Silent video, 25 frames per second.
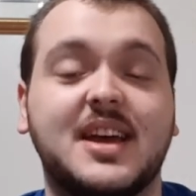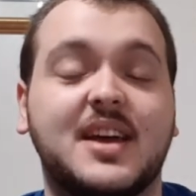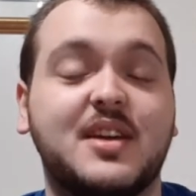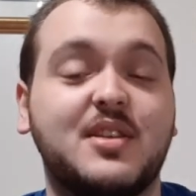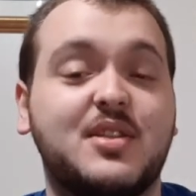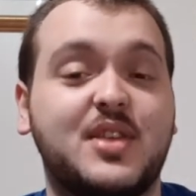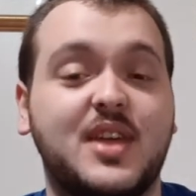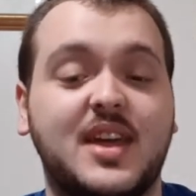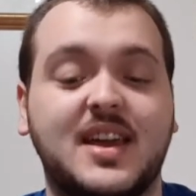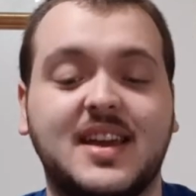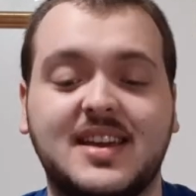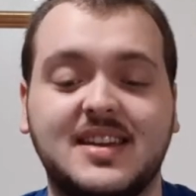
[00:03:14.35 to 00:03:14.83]
I
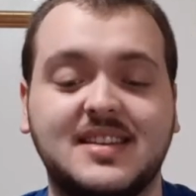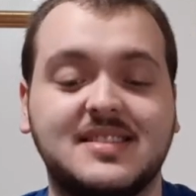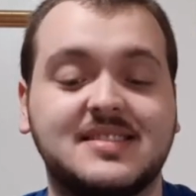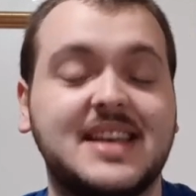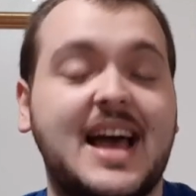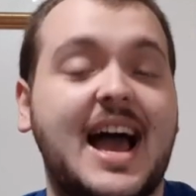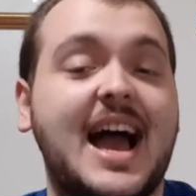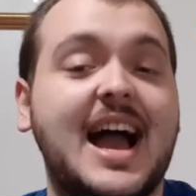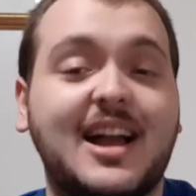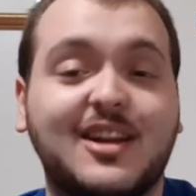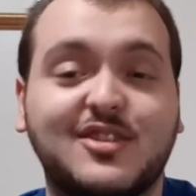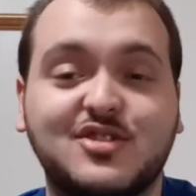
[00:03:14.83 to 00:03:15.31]
think his
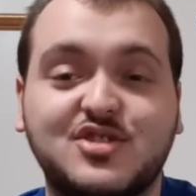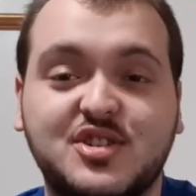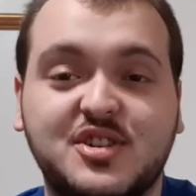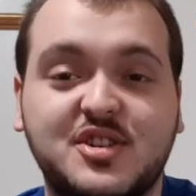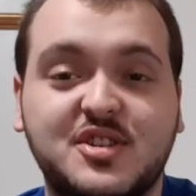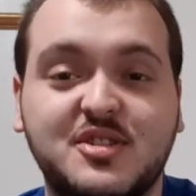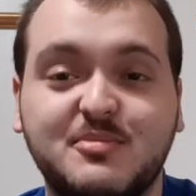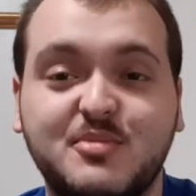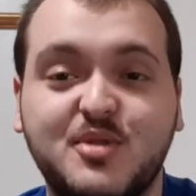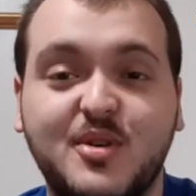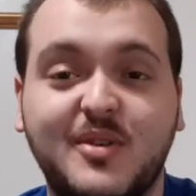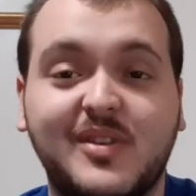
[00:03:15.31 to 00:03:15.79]
action
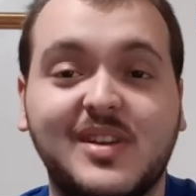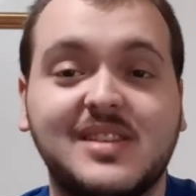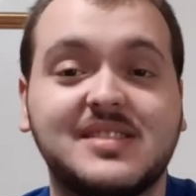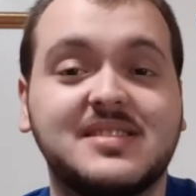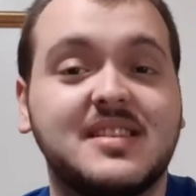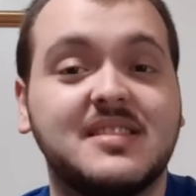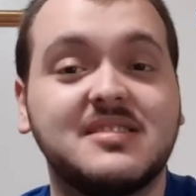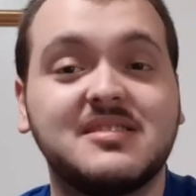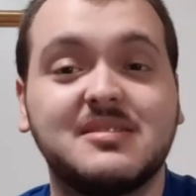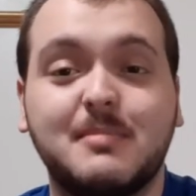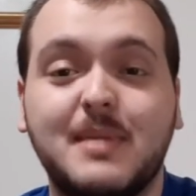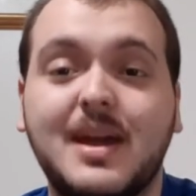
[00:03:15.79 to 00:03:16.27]
in the
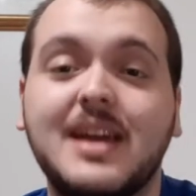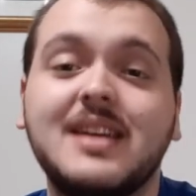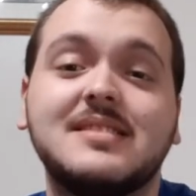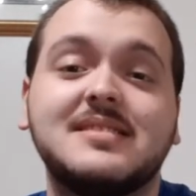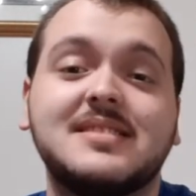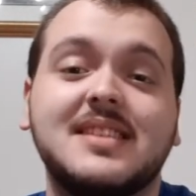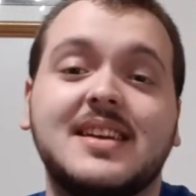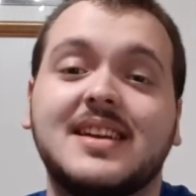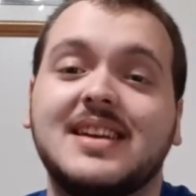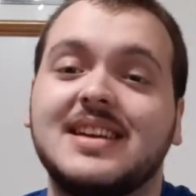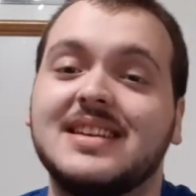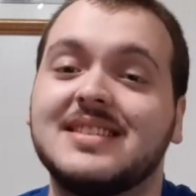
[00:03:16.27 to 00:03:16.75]
movies is
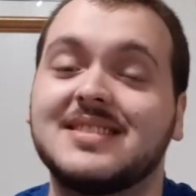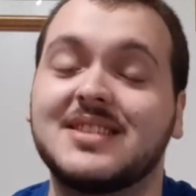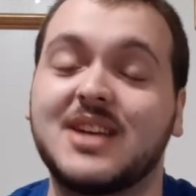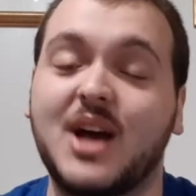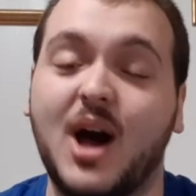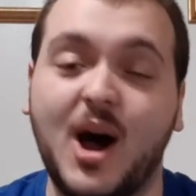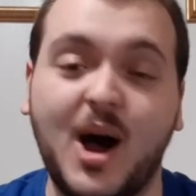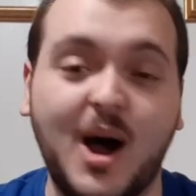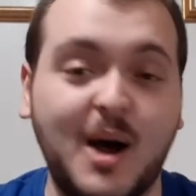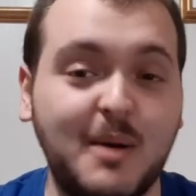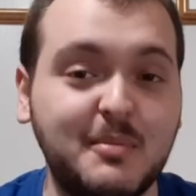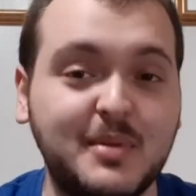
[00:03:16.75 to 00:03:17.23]
amazing. His
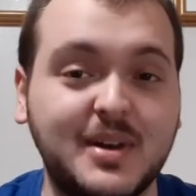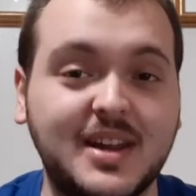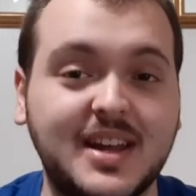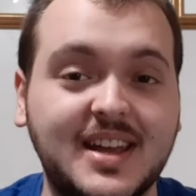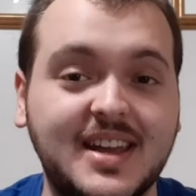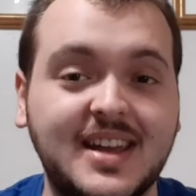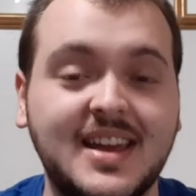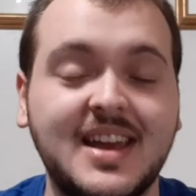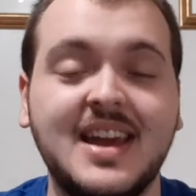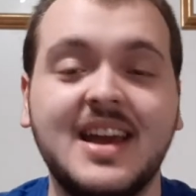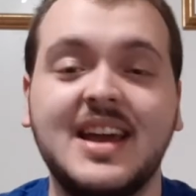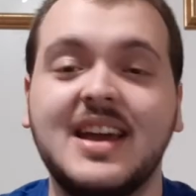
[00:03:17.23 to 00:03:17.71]

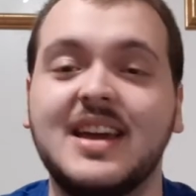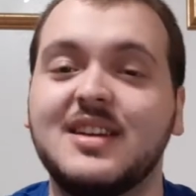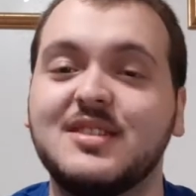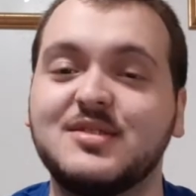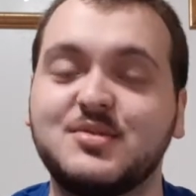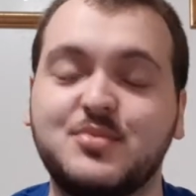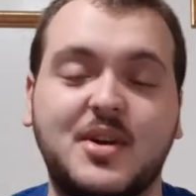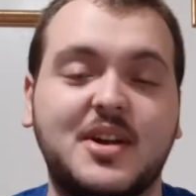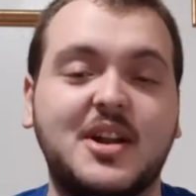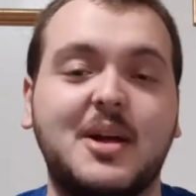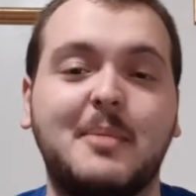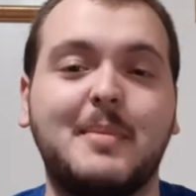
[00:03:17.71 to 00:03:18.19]
comedy
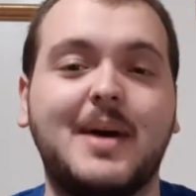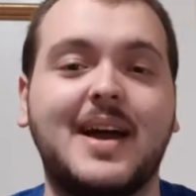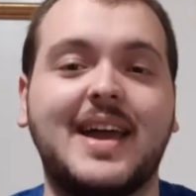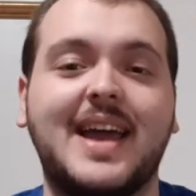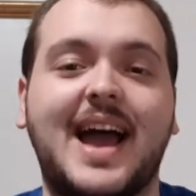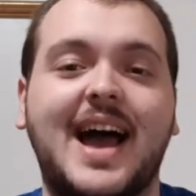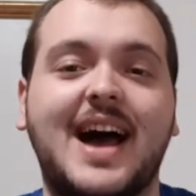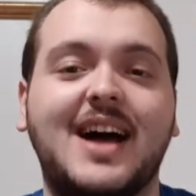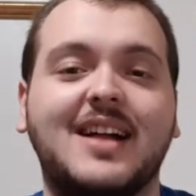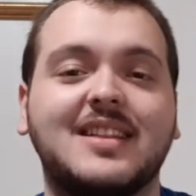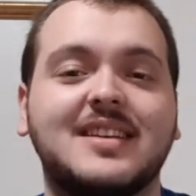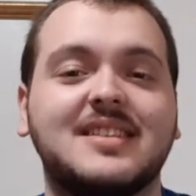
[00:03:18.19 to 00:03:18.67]
is right up my
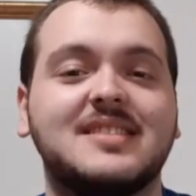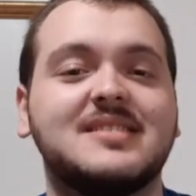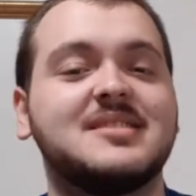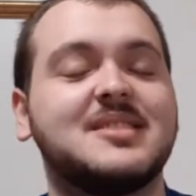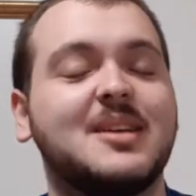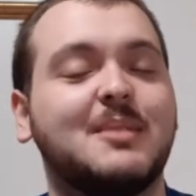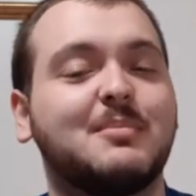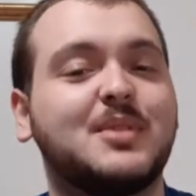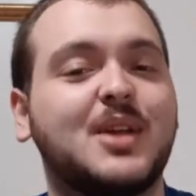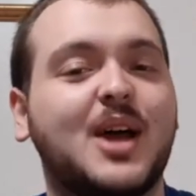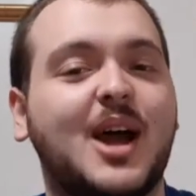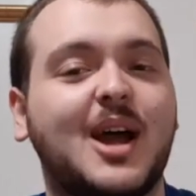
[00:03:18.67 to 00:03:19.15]
alley.
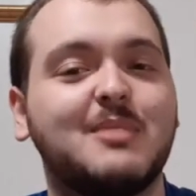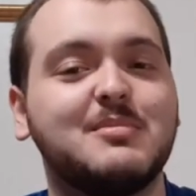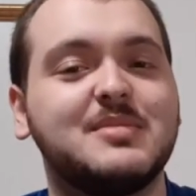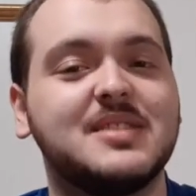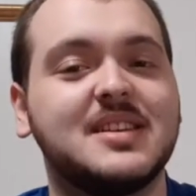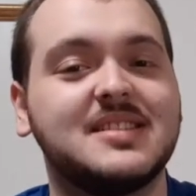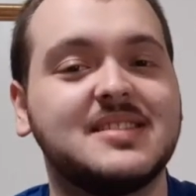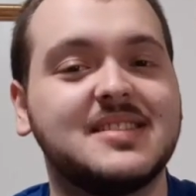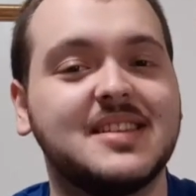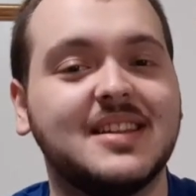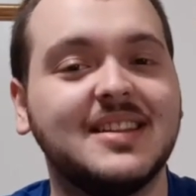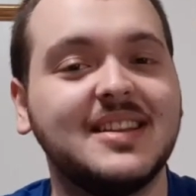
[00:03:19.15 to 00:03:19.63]
Sometimes
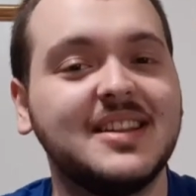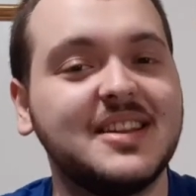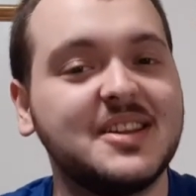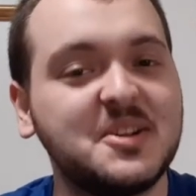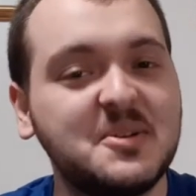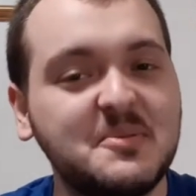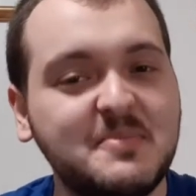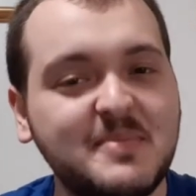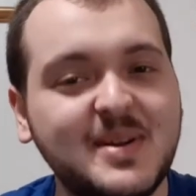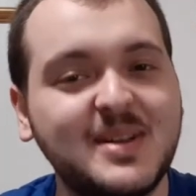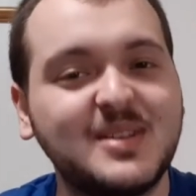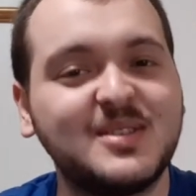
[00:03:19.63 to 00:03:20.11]
it's a
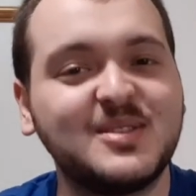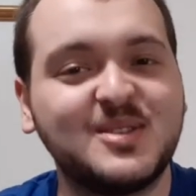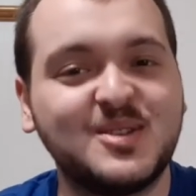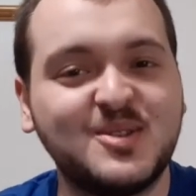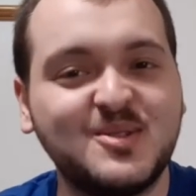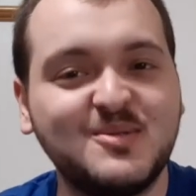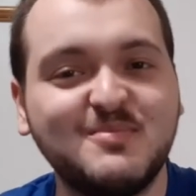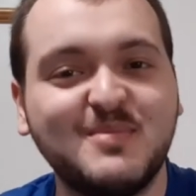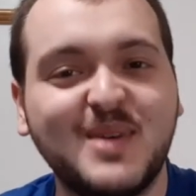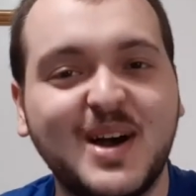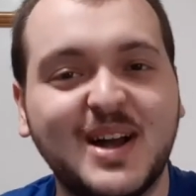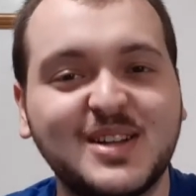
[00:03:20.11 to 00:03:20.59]
little bit
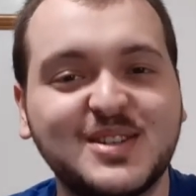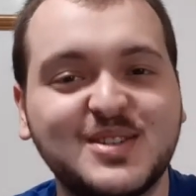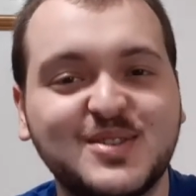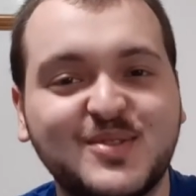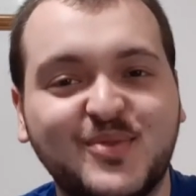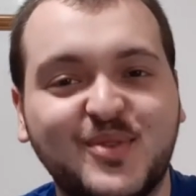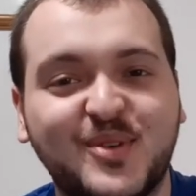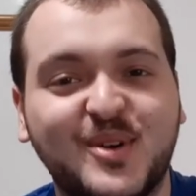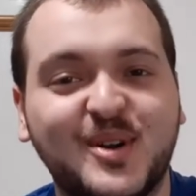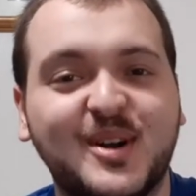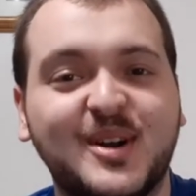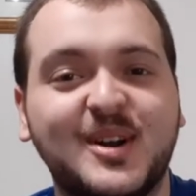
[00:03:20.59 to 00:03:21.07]
too much
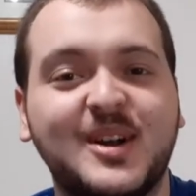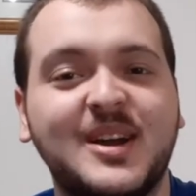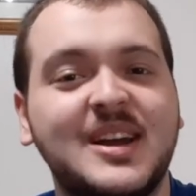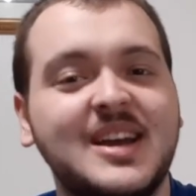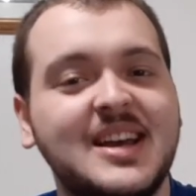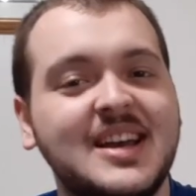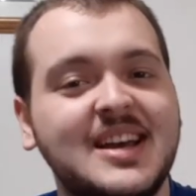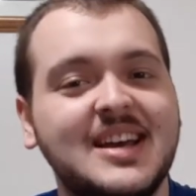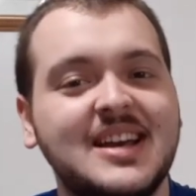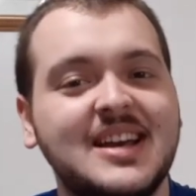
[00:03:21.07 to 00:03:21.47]
for,